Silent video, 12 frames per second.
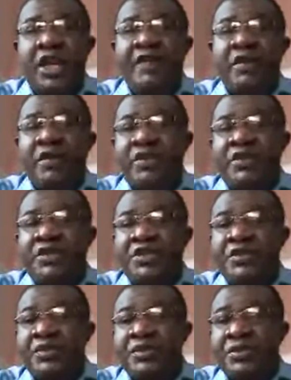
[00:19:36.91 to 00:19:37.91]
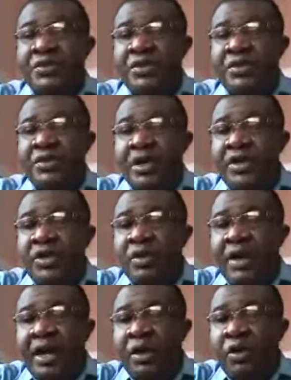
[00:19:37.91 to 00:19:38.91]
Whichever one you choose to do,
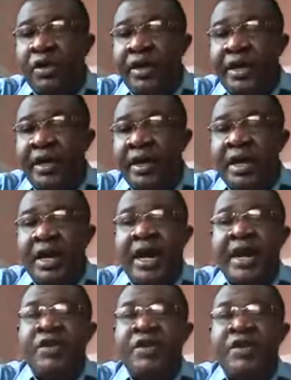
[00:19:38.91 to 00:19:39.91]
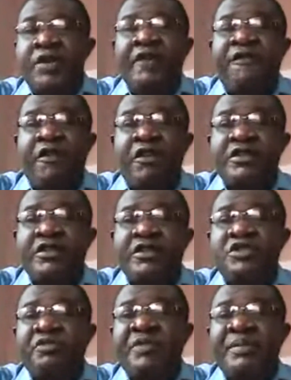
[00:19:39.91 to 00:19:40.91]
you are okay, and your
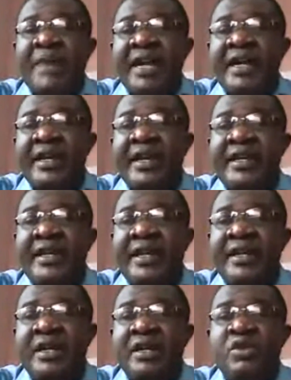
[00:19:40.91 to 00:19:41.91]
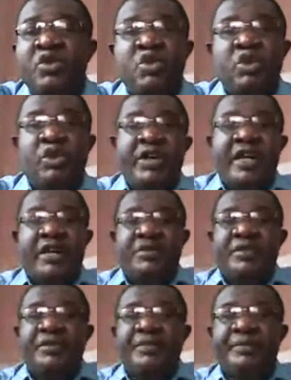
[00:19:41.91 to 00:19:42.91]
funds will be migrated, no
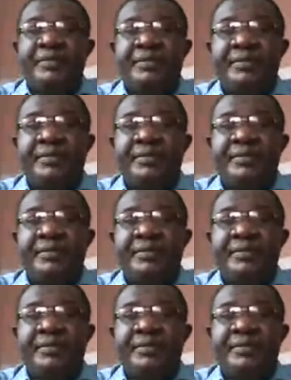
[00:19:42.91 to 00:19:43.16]
doubt.